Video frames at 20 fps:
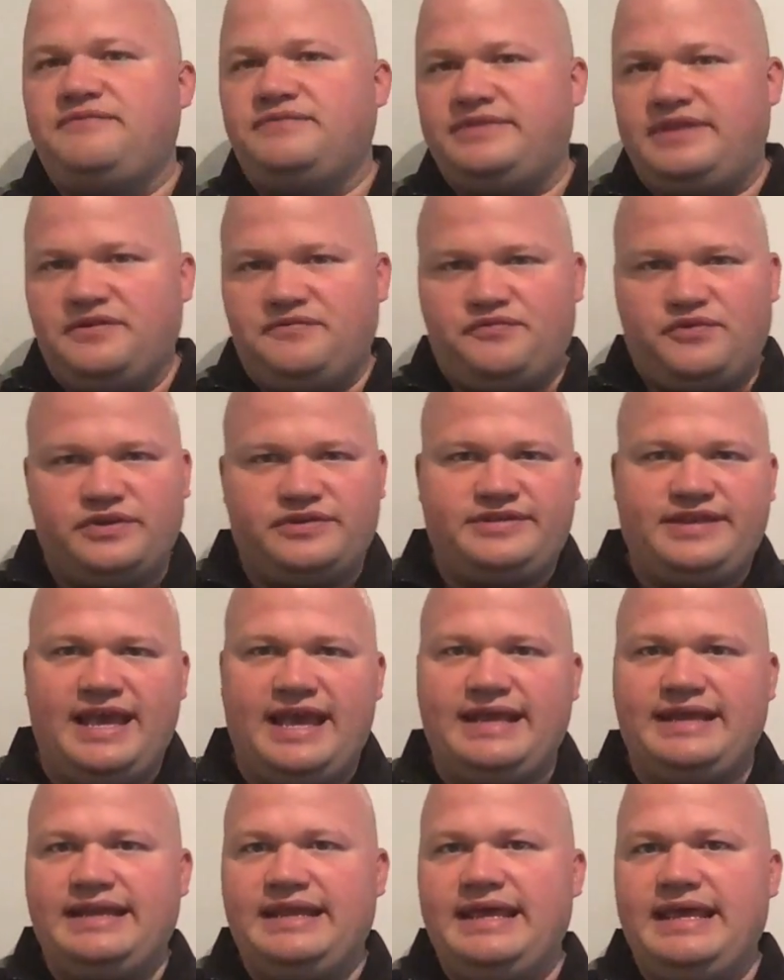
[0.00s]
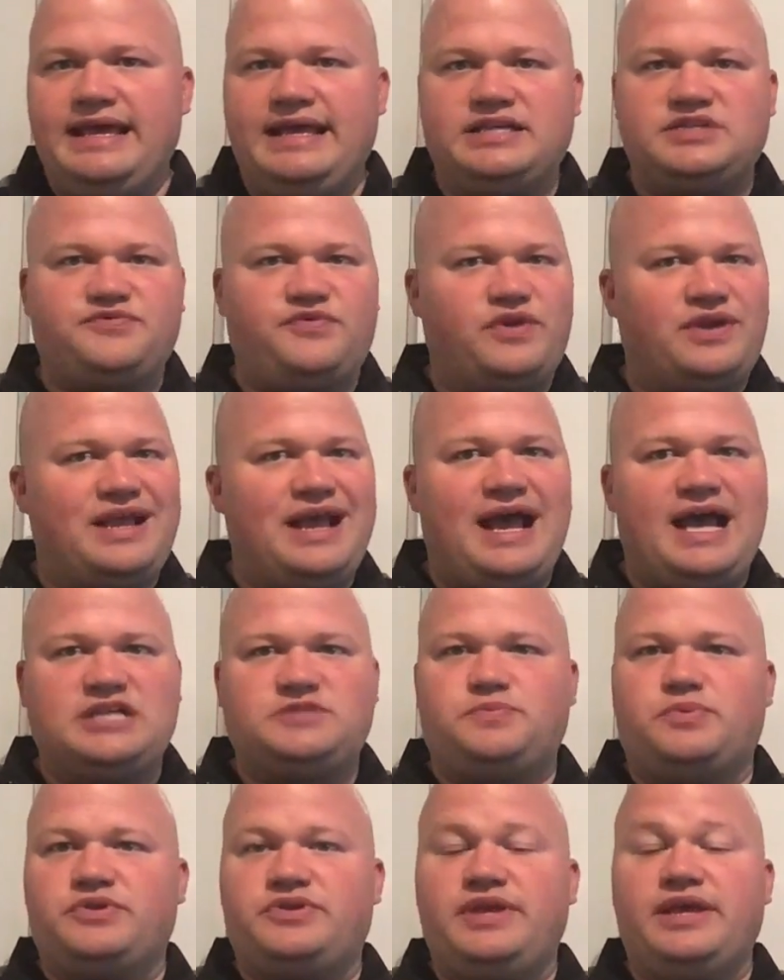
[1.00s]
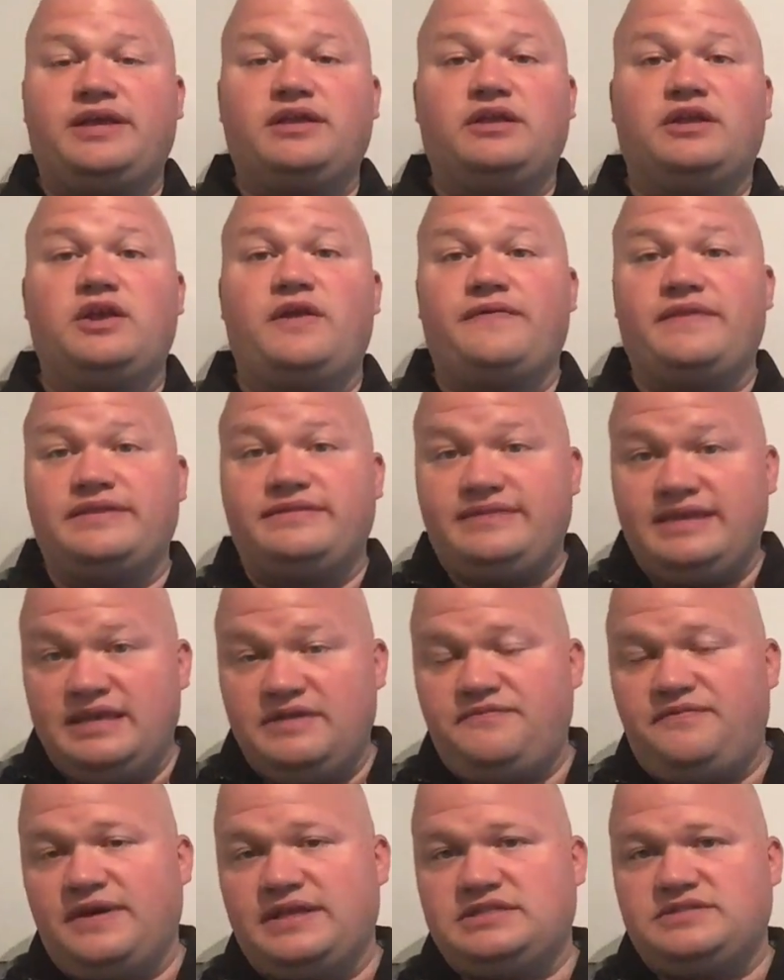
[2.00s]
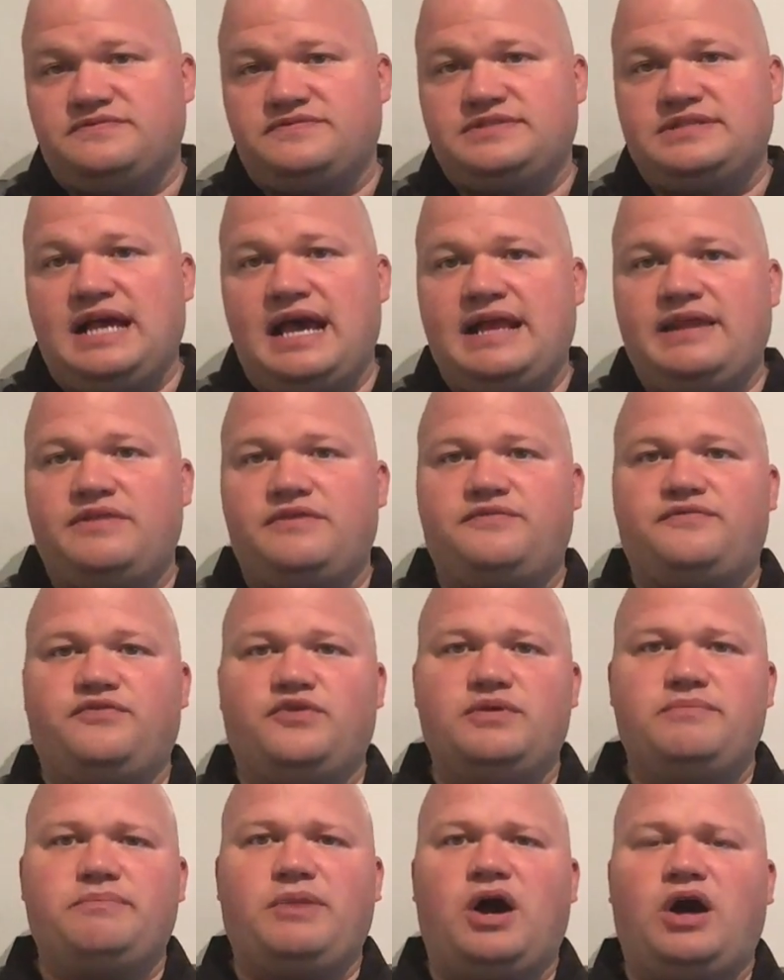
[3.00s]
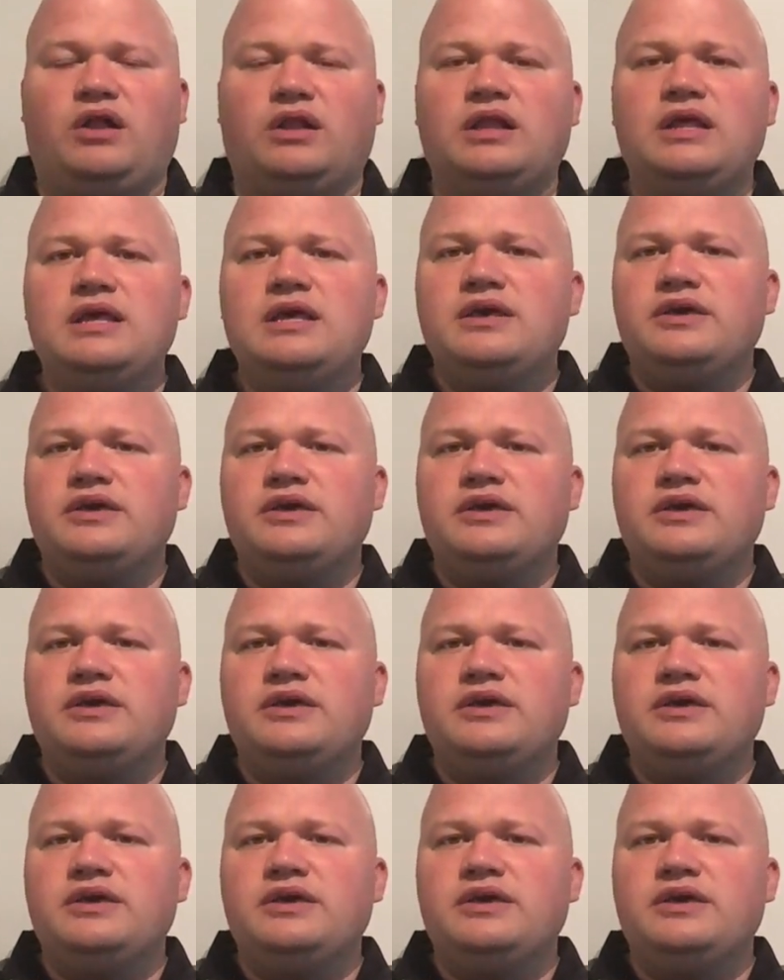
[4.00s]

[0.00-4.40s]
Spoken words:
different techniques for guys, particularly on the defensive side of the football,